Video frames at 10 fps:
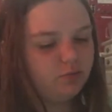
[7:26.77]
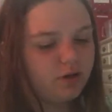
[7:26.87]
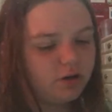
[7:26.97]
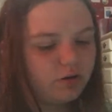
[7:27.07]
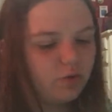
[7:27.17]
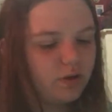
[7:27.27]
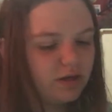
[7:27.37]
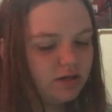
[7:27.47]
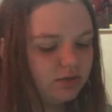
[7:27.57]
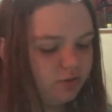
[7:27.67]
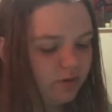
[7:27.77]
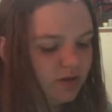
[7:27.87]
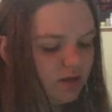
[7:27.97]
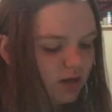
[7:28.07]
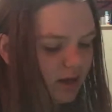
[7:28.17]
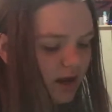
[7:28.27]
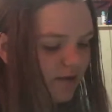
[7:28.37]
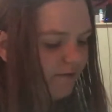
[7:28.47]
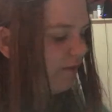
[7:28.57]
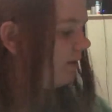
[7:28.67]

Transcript: I'm not going to go into it. And then I have,